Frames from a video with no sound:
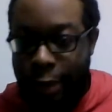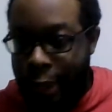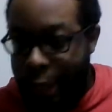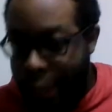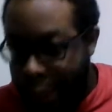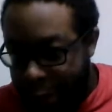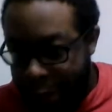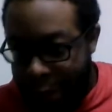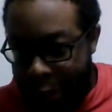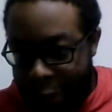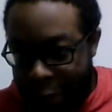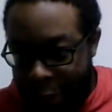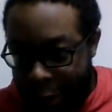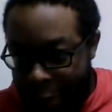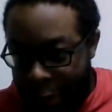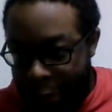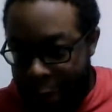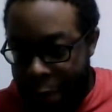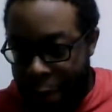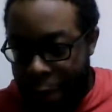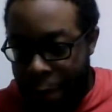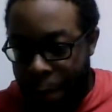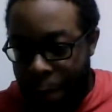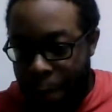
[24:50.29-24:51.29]
that.
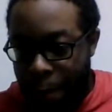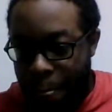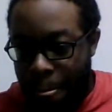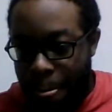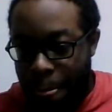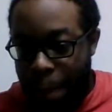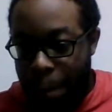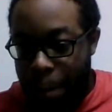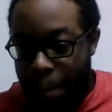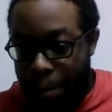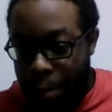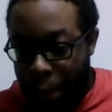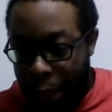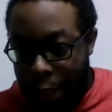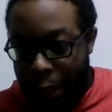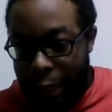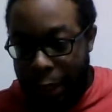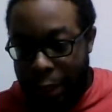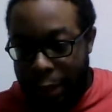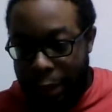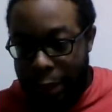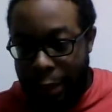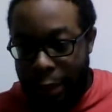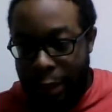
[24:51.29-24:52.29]

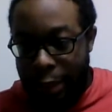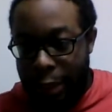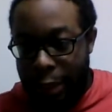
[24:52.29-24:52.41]
But